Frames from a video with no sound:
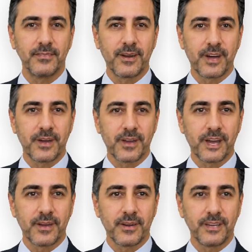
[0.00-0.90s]
Here's the
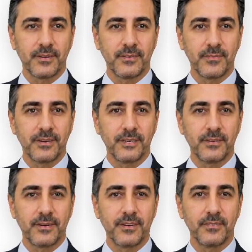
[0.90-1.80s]
consultation page
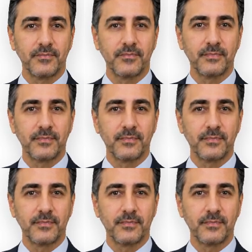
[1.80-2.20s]
itself.